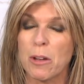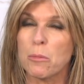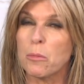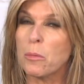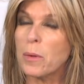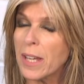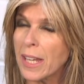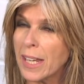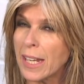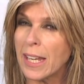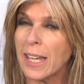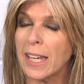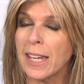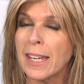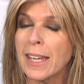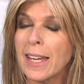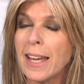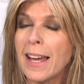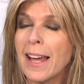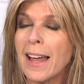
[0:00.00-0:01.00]

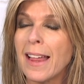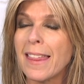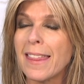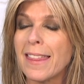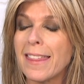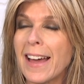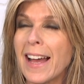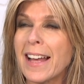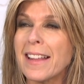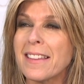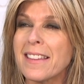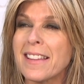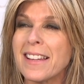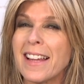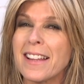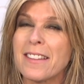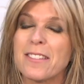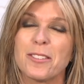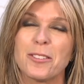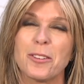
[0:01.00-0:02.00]
Really, that's a
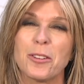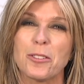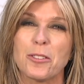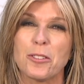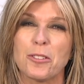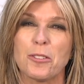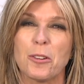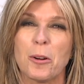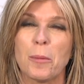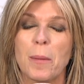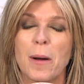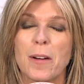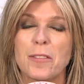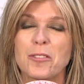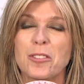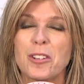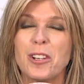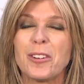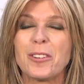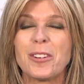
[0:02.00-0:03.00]
lesson not to shop
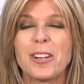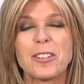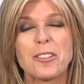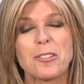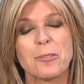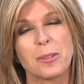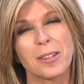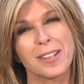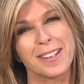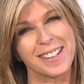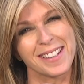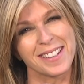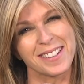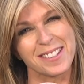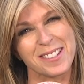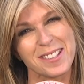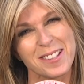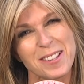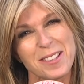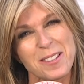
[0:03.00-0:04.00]
after a long lunch with the
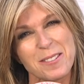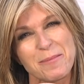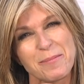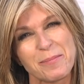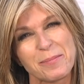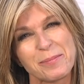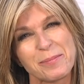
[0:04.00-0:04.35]
girls.